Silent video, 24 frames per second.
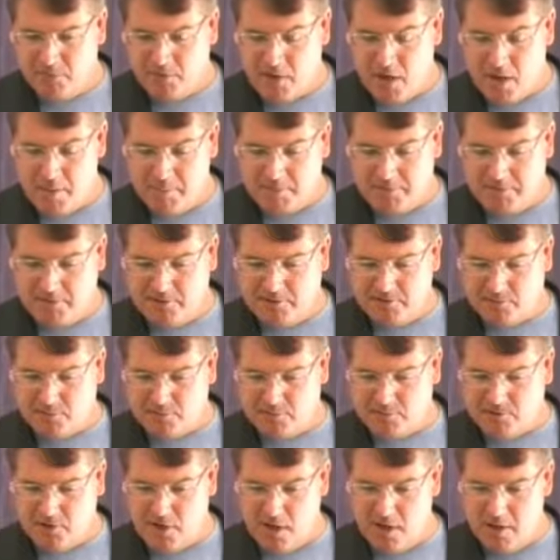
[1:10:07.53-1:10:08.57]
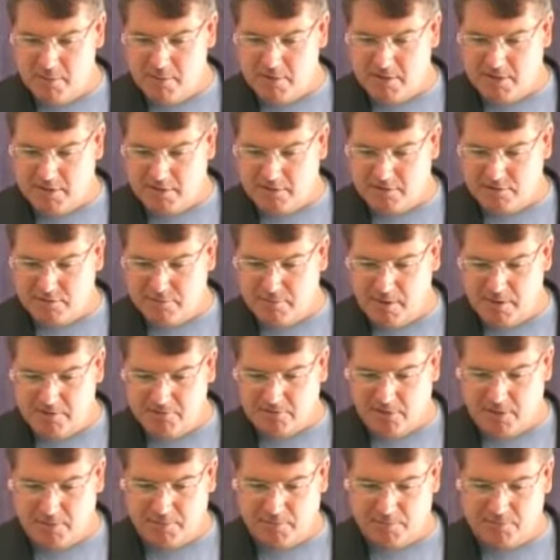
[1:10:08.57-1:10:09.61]
Competition was common and
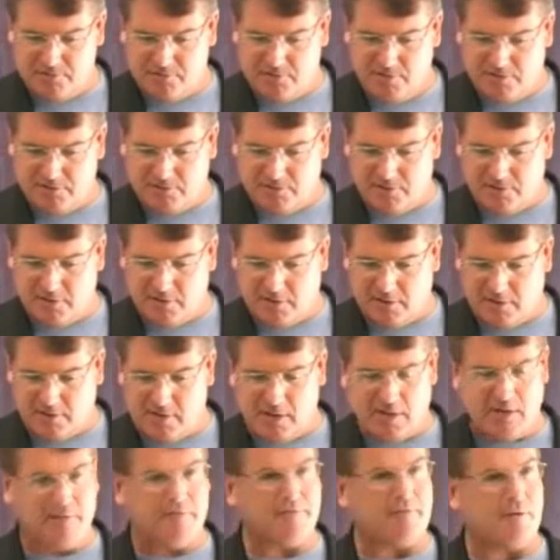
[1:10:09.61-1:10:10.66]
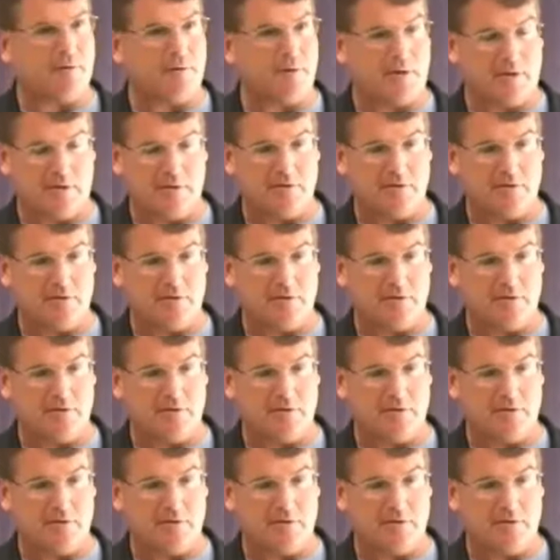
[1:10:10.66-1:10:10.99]
especially persistent in the telephone